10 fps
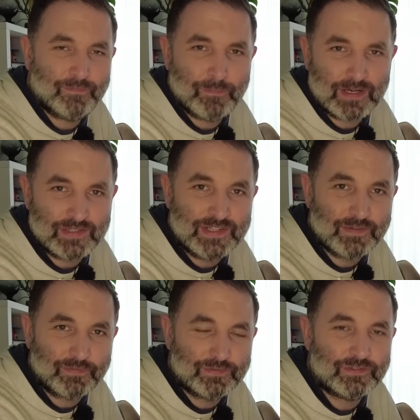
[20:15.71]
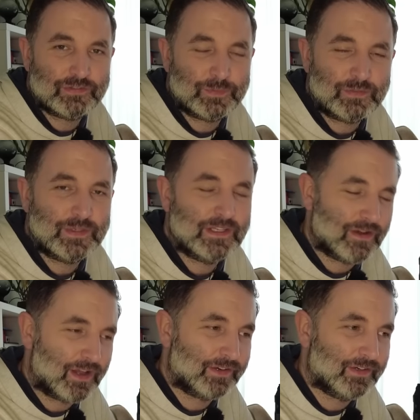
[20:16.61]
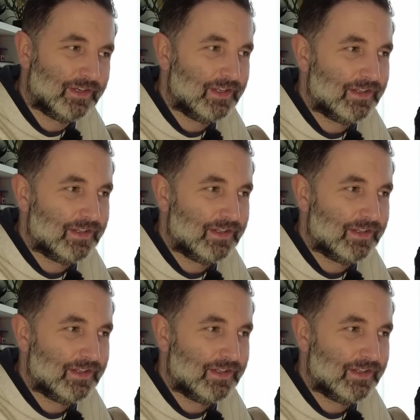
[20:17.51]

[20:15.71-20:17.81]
much differences between the other